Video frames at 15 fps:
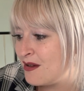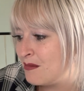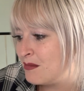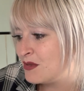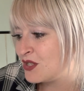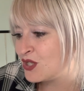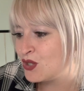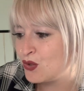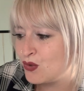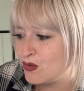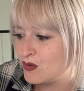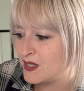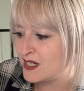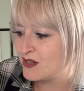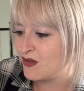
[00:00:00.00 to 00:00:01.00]
stored
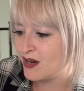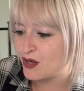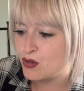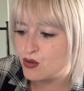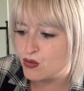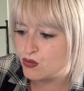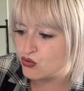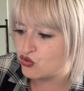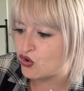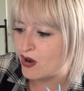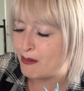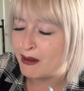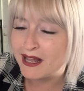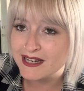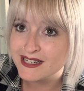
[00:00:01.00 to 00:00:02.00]
in like cool, dry
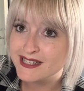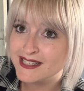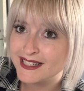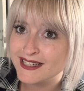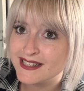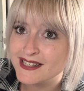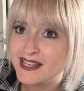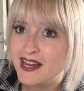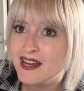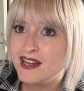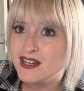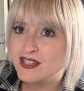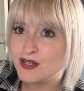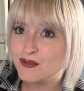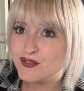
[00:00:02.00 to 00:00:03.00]
places.
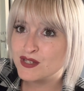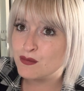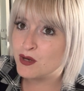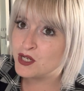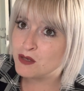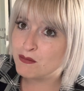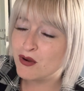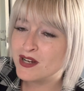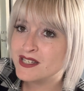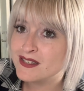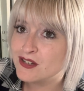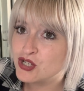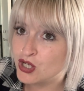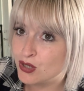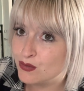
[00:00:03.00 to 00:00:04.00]
So obviously when you buy
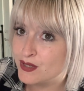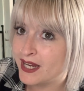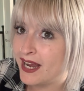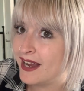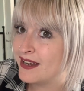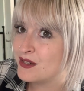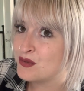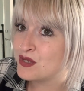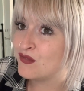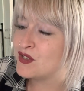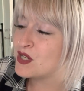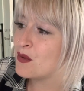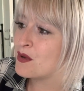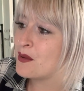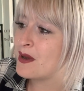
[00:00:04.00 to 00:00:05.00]
such old candles, if you
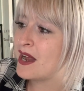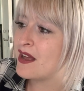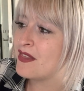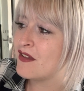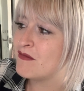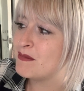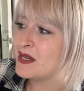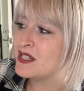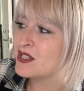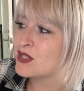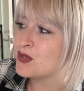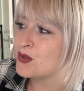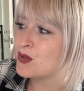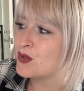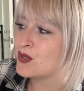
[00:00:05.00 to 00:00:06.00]
don't know how they've been
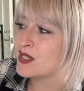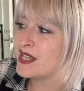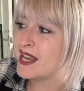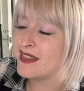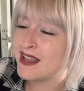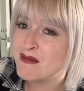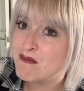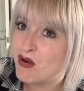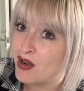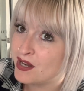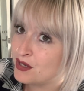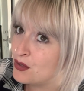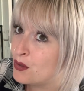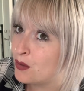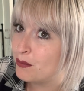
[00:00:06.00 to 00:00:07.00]
stored, then they might
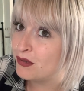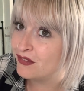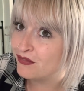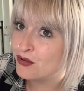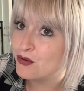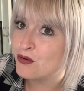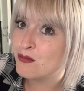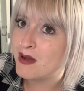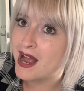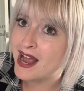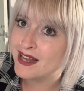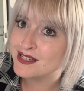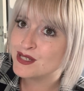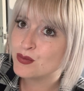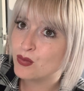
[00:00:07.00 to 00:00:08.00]
not perform
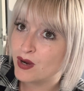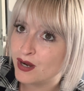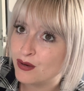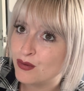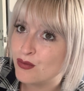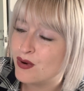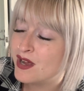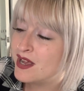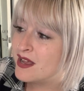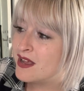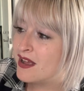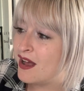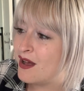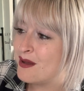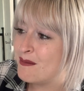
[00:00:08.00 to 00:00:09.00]
as well
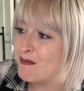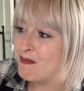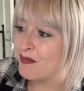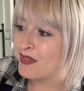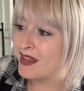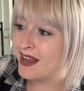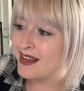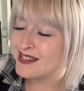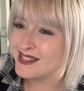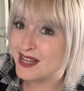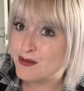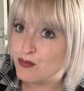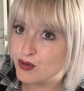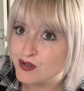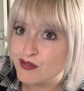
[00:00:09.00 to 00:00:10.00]
as they
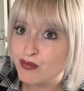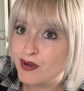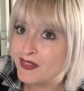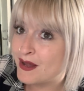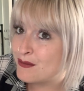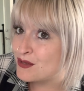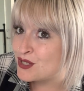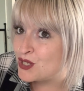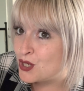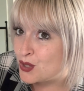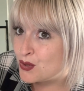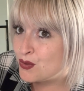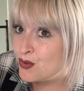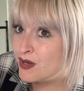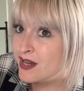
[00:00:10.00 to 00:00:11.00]
would have when they was
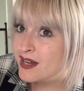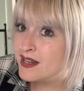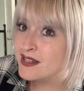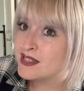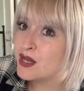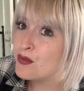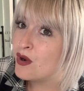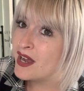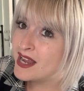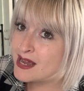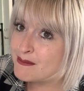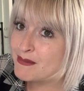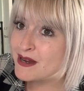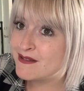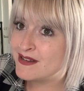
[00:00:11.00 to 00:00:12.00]
new. So I am
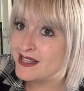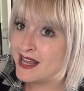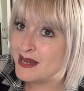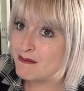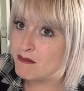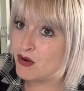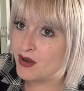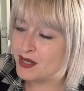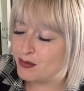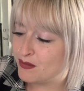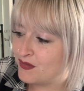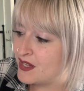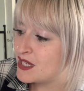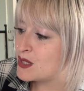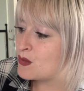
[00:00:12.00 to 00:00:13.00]
bearing that in mind with
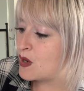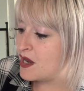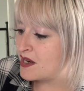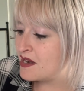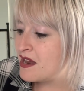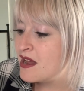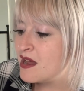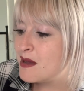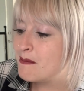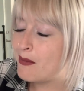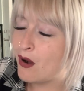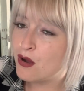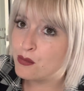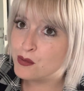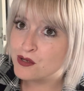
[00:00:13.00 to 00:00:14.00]
this one, but
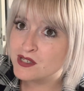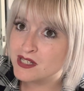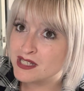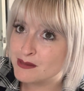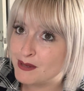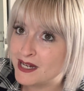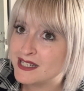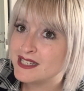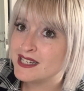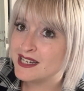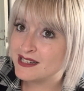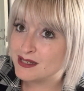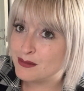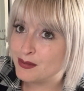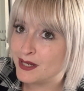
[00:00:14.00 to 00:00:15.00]
I was expecting it
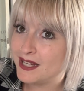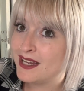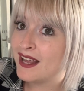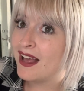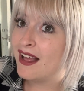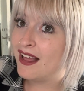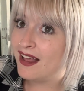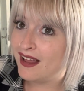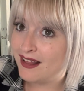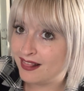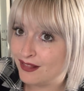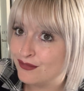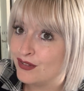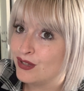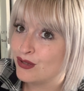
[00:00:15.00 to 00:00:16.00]
to be a hell
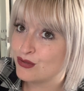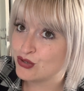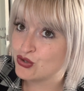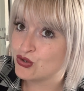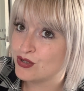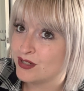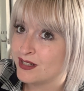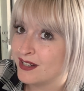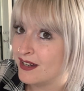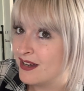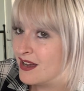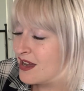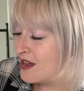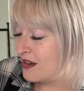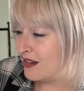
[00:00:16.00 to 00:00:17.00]
of a lot stronger.
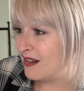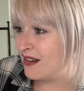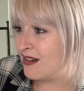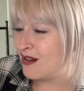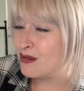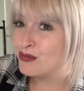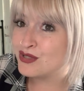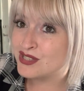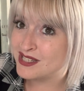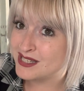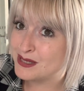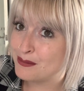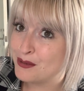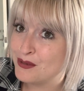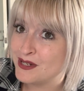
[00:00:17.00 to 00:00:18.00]
I was
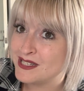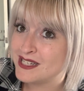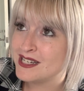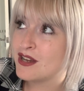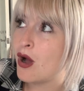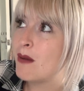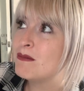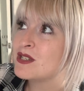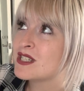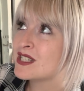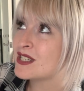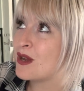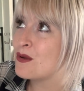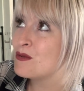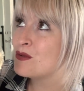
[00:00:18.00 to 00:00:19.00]
disappointed. I'm
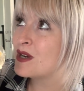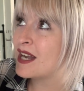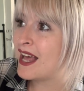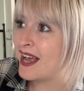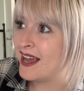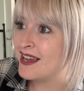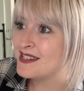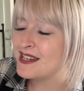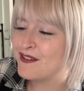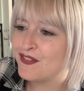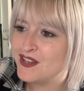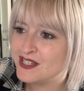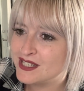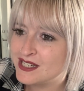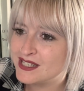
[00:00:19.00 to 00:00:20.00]
so glad if
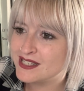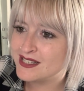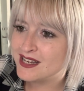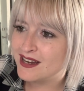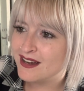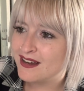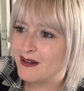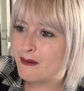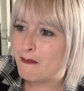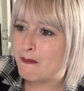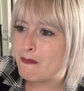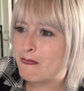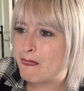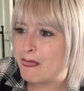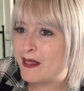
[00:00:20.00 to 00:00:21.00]

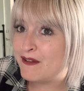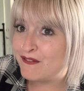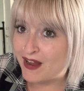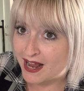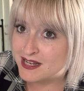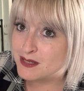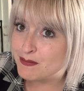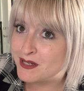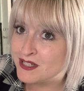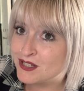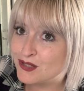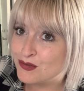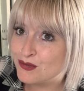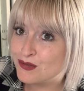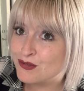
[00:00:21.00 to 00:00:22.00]
it has been
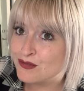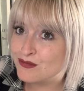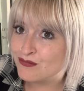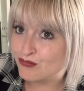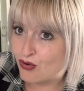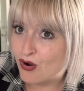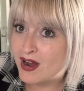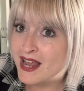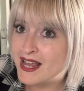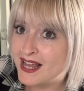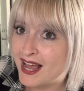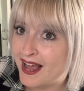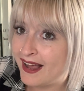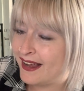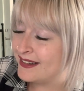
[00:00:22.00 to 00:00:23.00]
stored right
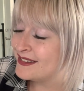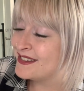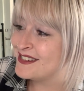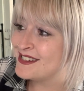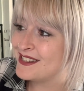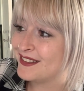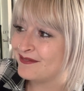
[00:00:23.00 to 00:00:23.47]
and